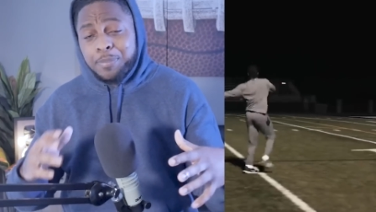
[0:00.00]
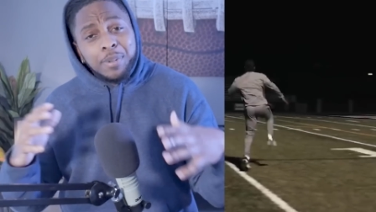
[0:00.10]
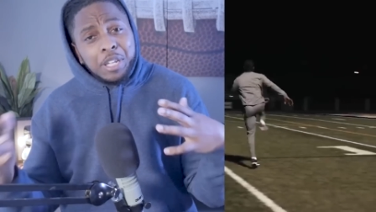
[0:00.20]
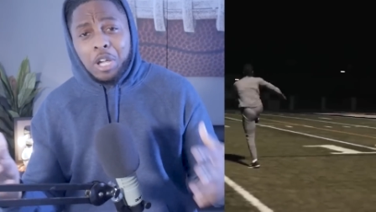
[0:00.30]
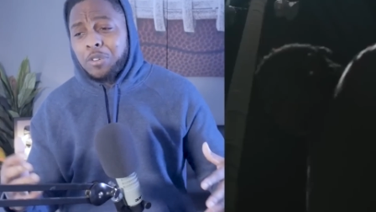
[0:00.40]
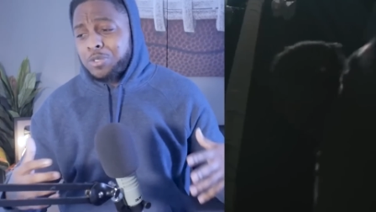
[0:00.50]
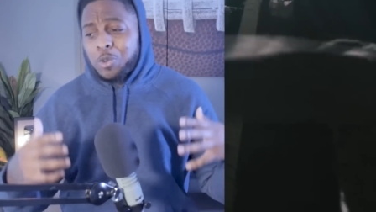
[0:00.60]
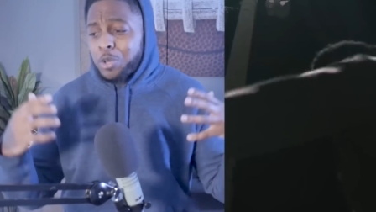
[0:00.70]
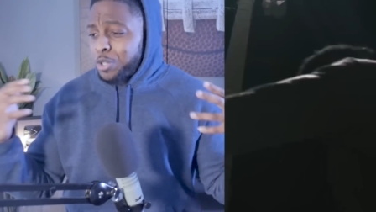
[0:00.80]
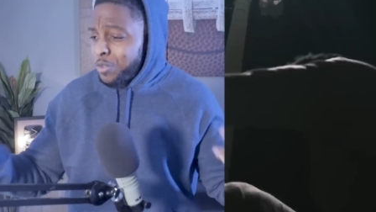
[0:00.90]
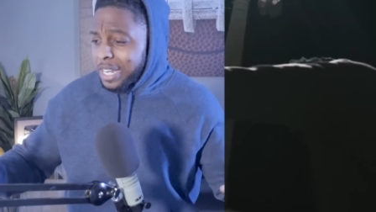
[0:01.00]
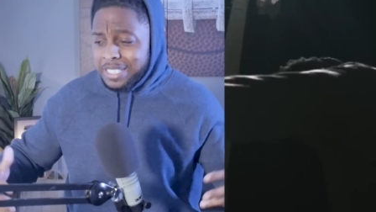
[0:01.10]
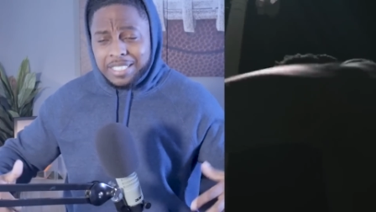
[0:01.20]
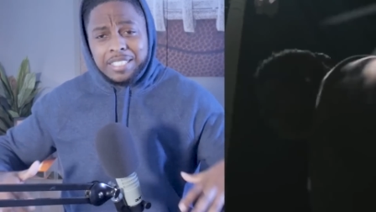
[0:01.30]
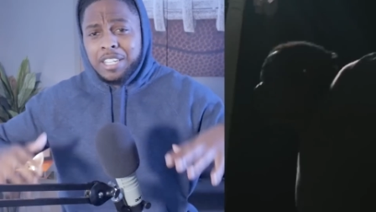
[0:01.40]
The playoffs going
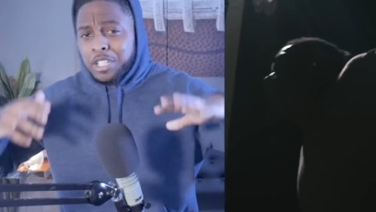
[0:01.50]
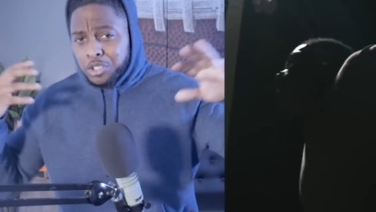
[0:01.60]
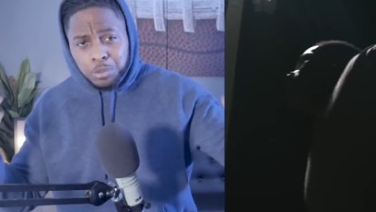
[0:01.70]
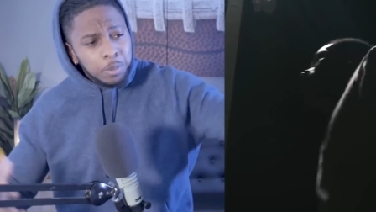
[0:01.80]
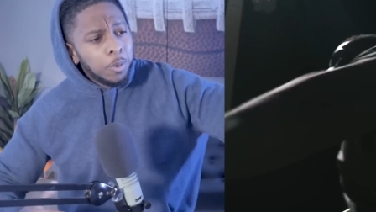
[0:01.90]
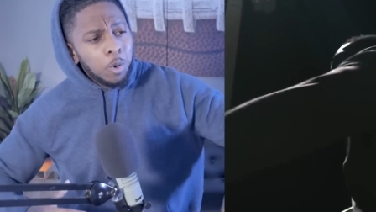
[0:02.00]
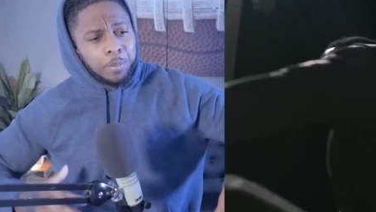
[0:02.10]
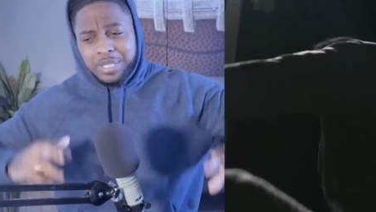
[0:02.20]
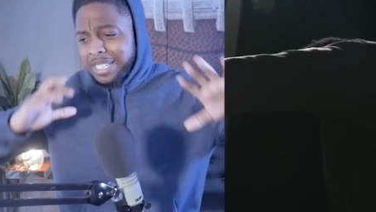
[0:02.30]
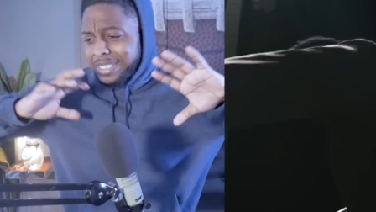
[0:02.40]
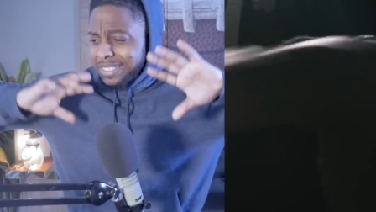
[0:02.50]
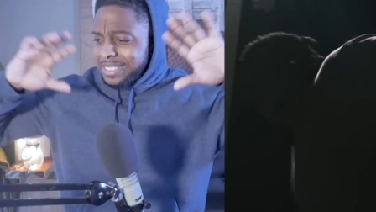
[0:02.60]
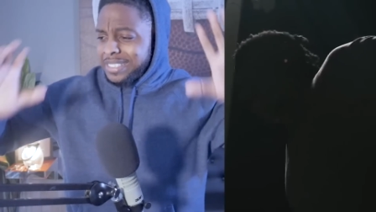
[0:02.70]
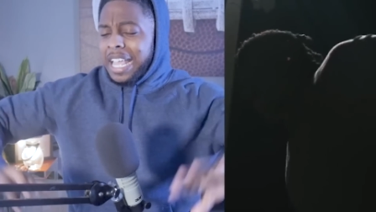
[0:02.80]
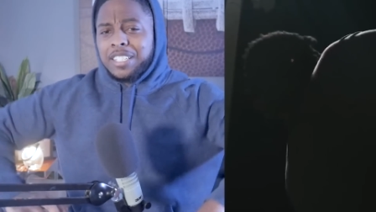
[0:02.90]
crazy, Super Bowl
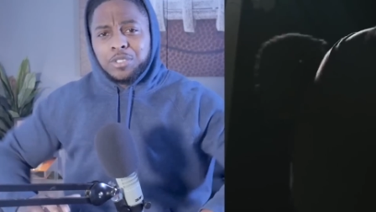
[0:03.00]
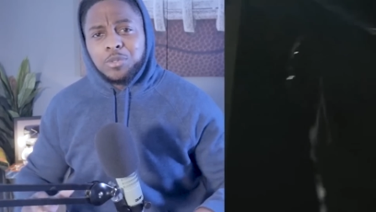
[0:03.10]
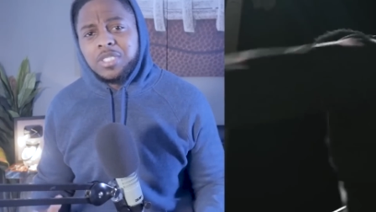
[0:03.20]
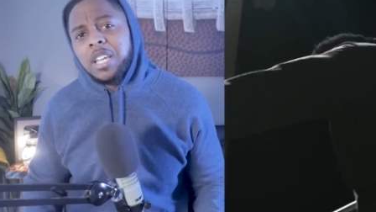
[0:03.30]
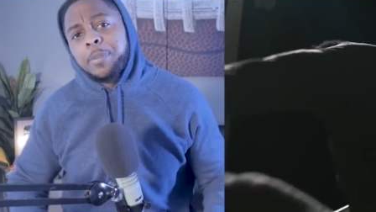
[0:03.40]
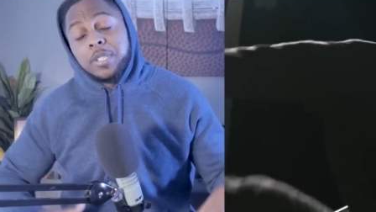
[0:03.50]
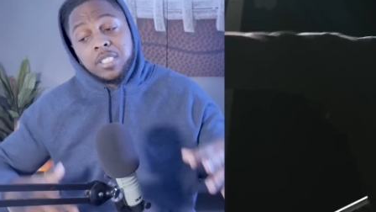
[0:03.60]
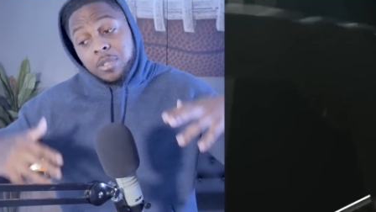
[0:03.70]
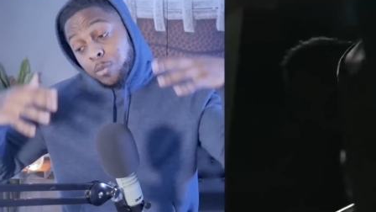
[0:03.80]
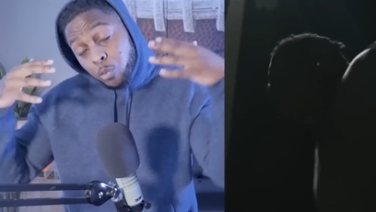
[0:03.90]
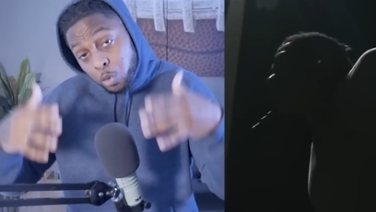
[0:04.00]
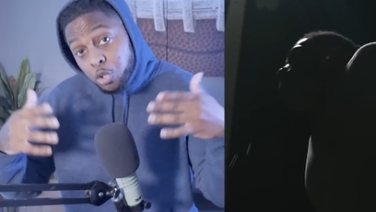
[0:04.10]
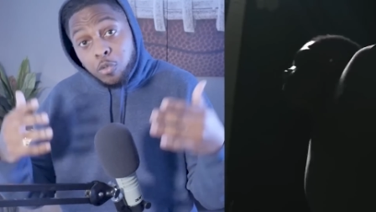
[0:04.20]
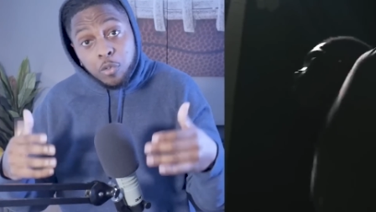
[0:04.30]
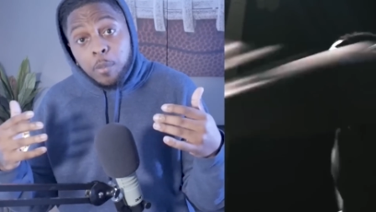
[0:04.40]
predictions, national championship,
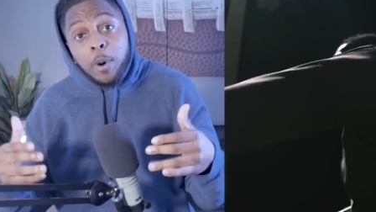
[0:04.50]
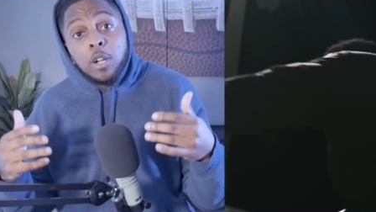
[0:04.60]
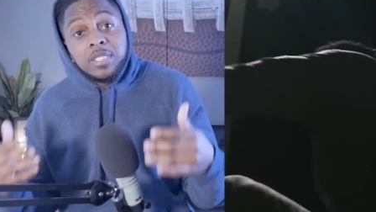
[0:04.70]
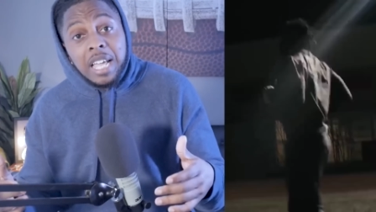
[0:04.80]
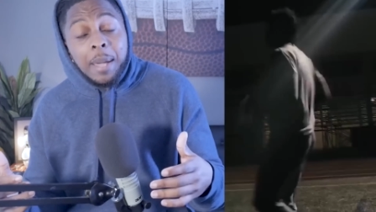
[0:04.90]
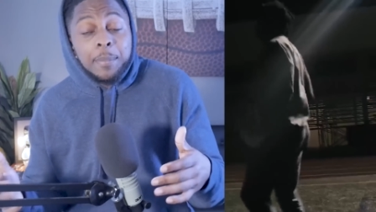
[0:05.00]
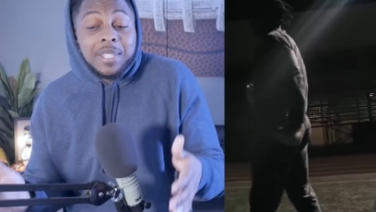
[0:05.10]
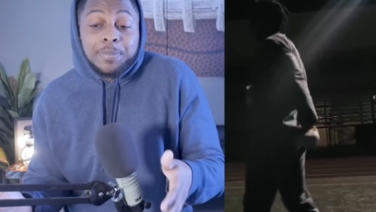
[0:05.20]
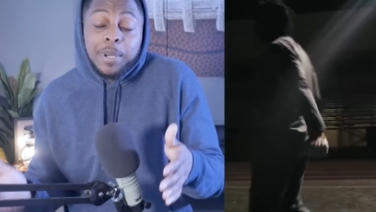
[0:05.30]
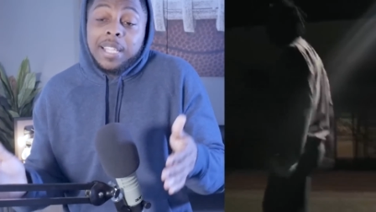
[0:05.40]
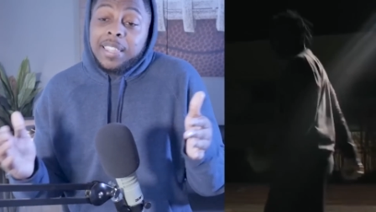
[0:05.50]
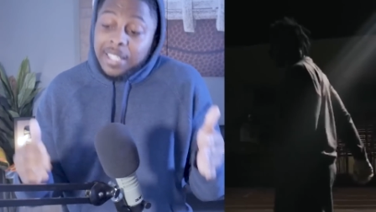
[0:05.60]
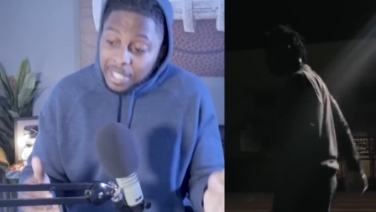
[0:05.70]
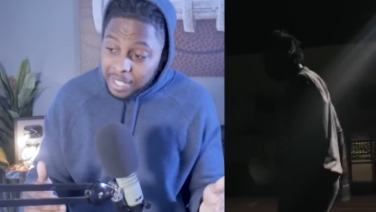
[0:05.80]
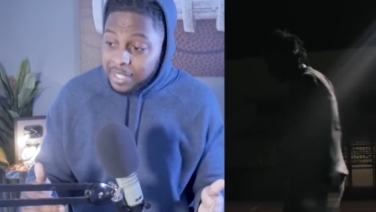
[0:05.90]
real football topics. But
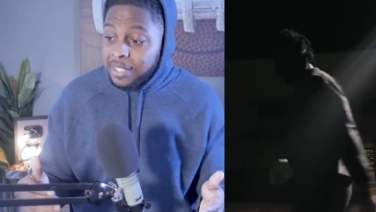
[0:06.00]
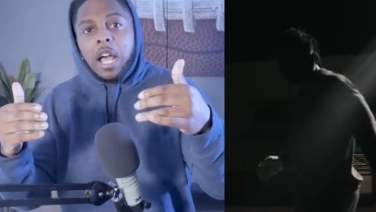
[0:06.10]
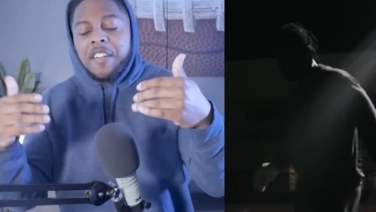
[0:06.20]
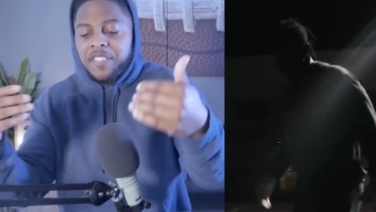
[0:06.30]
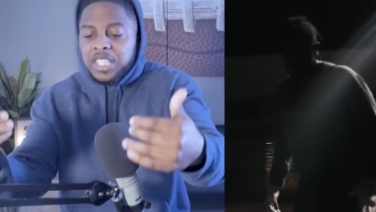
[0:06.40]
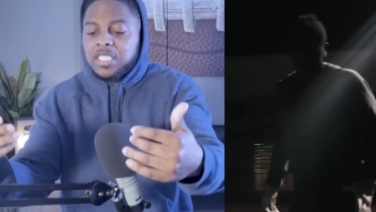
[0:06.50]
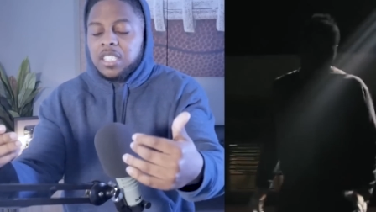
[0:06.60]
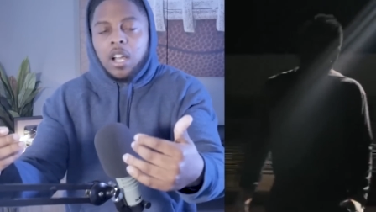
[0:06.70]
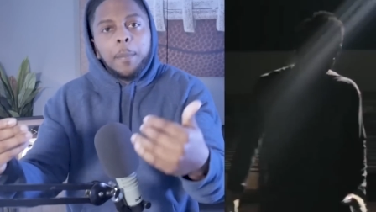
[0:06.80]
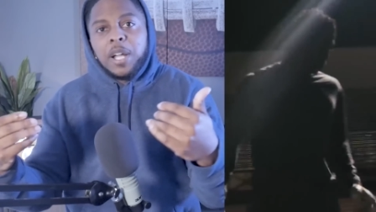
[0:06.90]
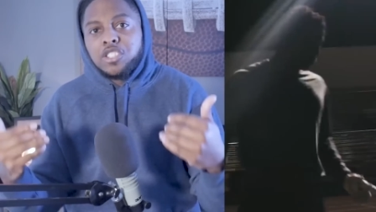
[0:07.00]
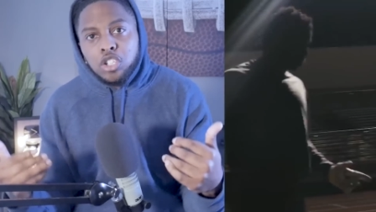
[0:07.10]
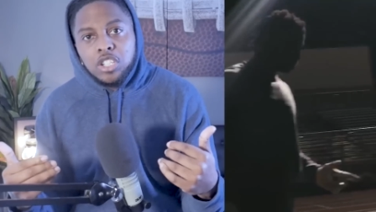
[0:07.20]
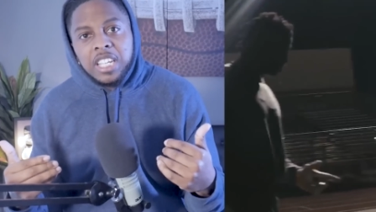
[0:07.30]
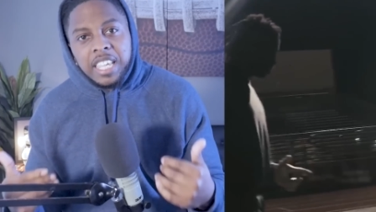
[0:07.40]
then I finish it up, I
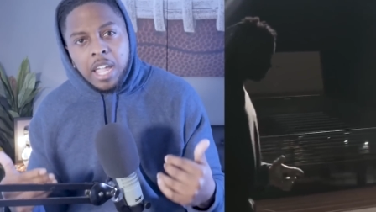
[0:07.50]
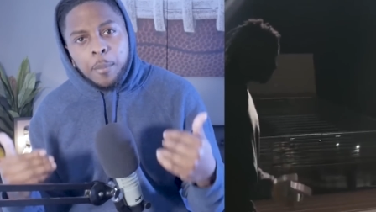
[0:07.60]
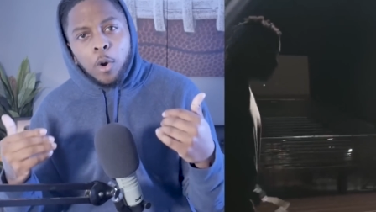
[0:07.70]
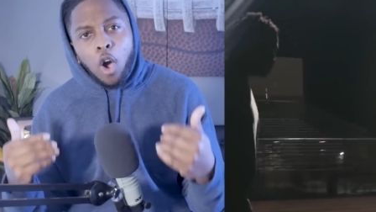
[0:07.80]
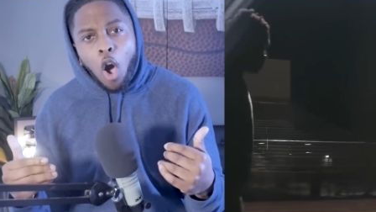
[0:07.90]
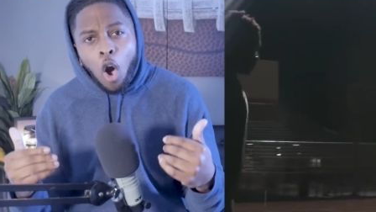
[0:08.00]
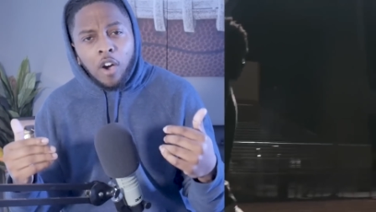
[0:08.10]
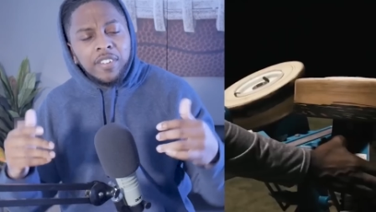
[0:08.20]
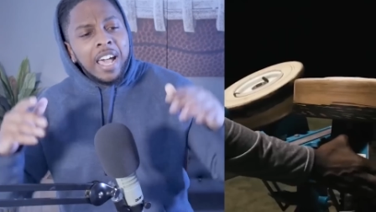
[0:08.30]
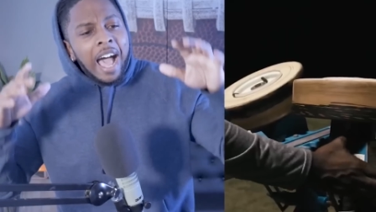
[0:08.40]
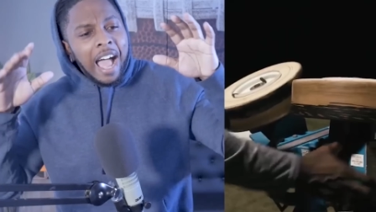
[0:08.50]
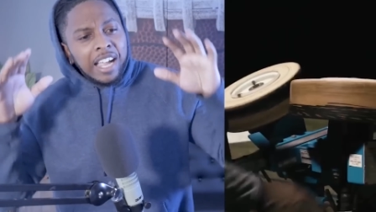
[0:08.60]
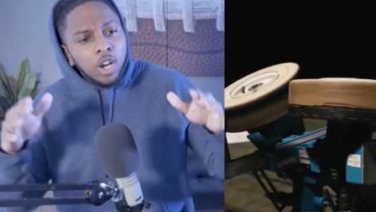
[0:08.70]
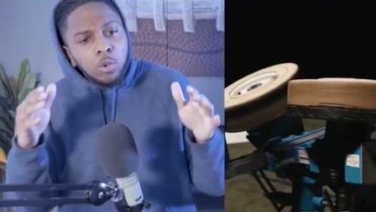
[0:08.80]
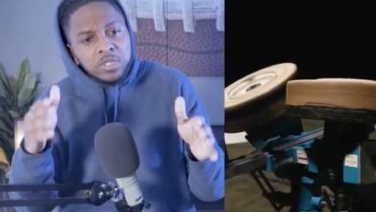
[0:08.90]
turn the camera off,
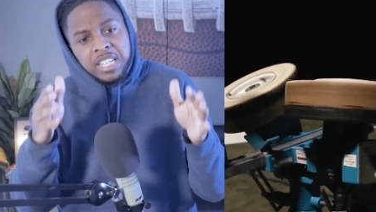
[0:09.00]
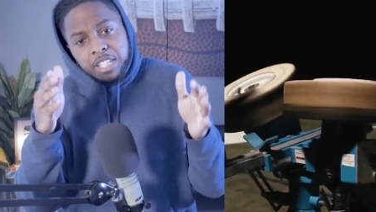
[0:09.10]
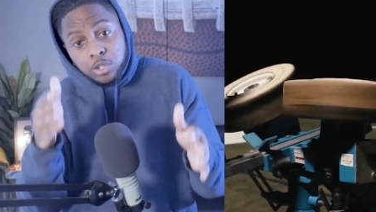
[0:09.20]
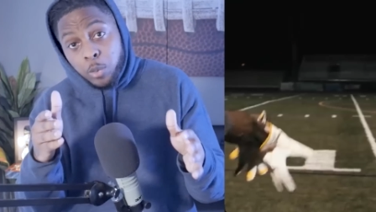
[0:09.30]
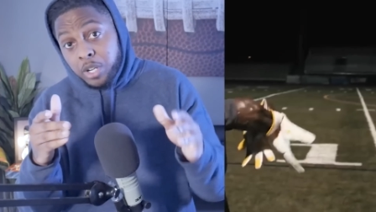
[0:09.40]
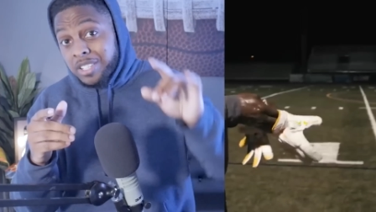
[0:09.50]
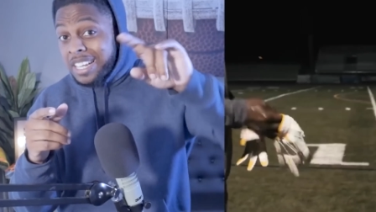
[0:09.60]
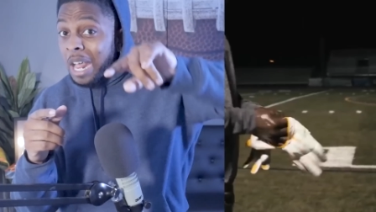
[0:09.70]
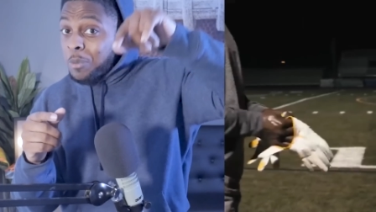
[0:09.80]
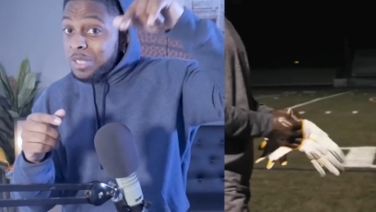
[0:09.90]
I go check Twitter that I